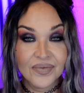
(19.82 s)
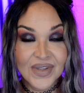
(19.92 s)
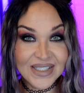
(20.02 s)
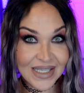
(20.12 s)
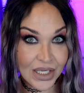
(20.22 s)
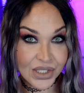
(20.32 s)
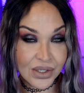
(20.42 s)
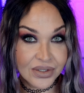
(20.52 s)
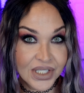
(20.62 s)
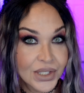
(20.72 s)
this sounds
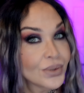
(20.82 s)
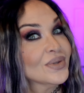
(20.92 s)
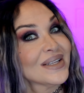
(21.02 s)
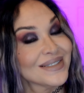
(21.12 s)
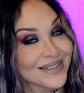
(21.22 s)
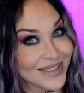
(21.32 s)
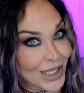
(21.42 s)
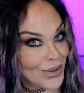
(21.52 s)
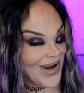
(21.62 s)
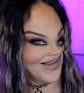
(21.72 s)
good to you, then
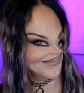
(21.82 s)
stick around.